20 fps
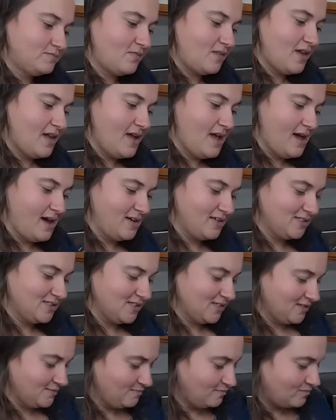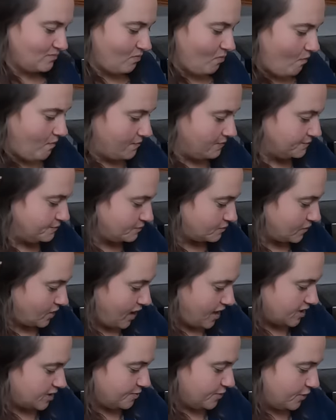Yeah. yeah see?
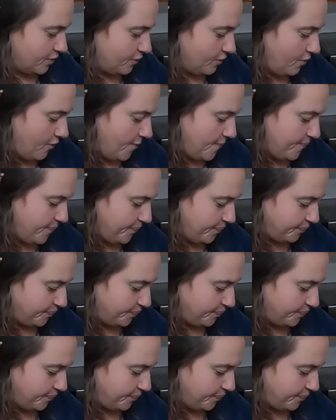That's pretty cool.